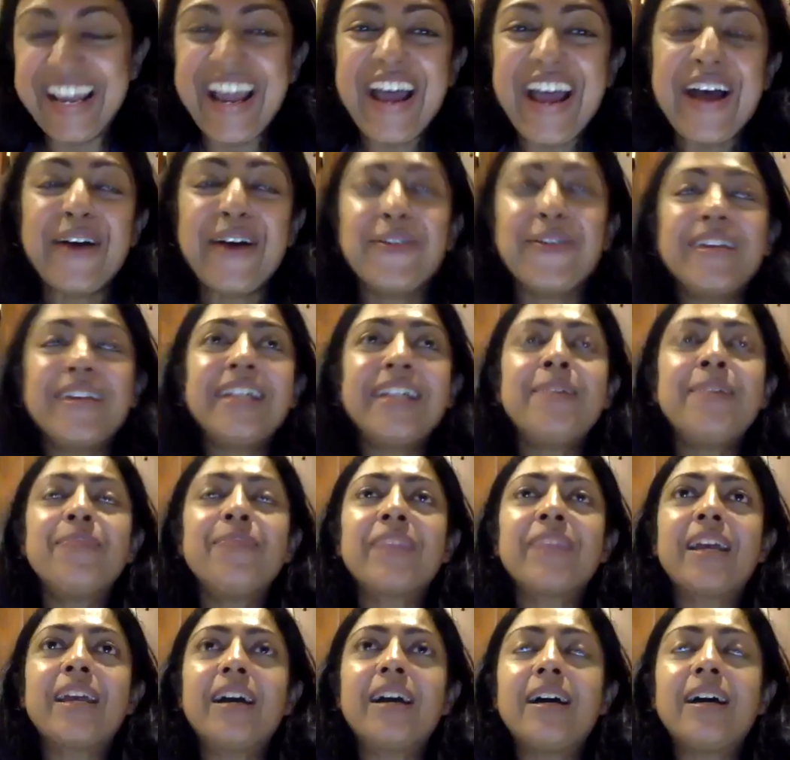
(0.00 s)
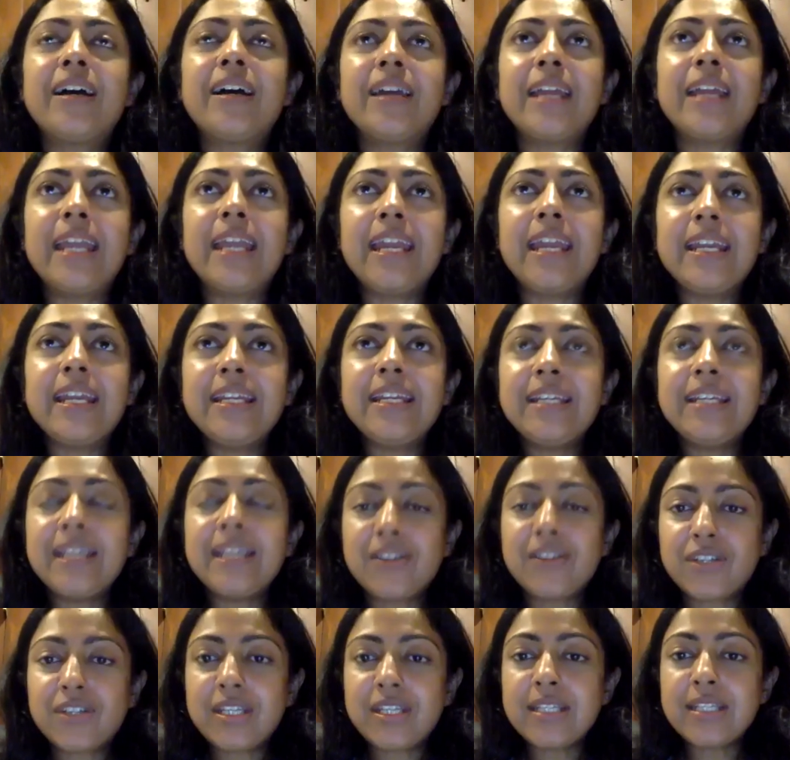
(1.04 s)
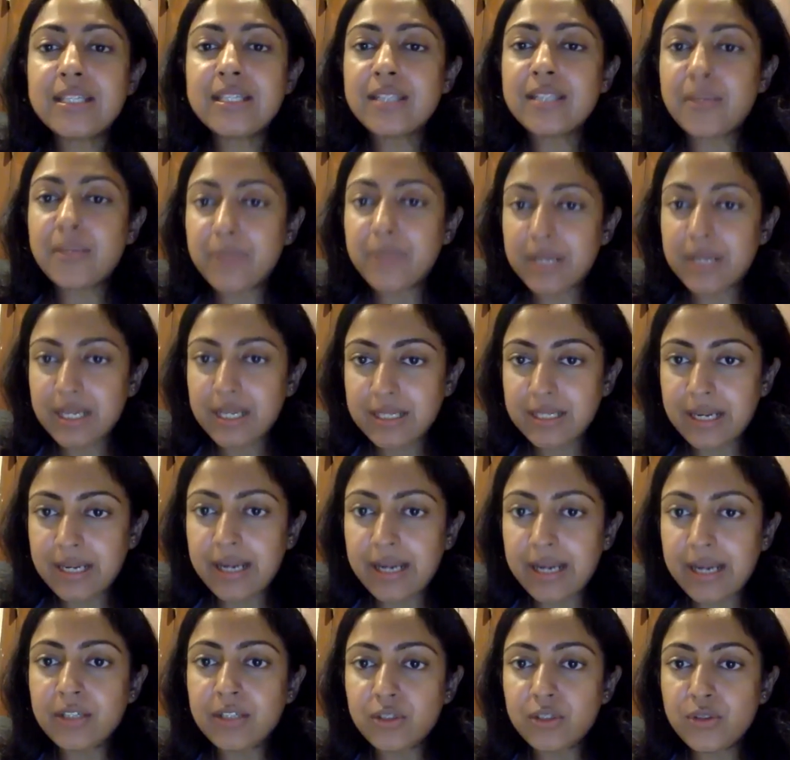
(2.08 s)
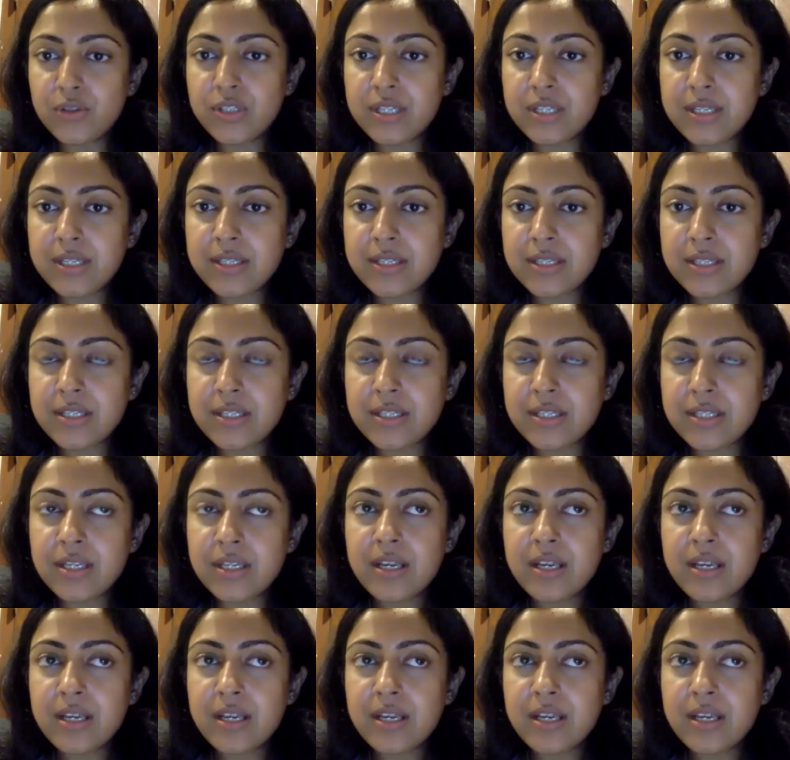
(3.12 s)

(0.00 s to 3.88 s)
Well, ADHD is a separate diagnosis.